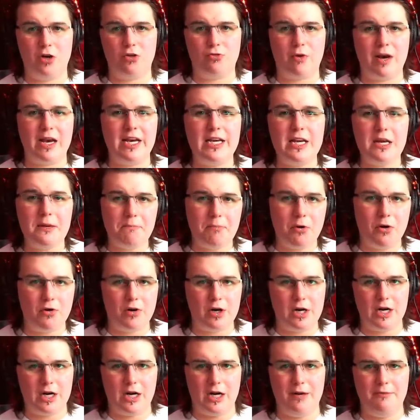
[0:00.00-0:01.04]
grainy
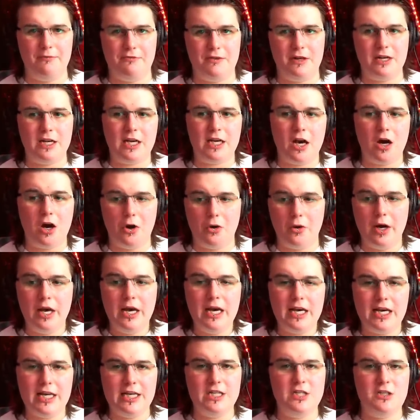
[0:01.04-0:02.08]
Pornhub video
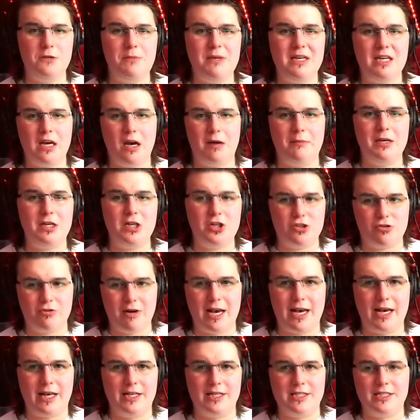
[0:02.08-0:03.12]
into becoming
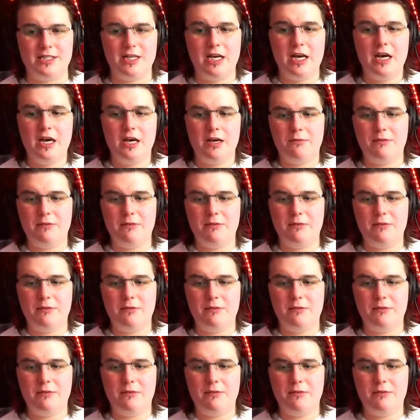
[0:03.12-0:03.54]
trans,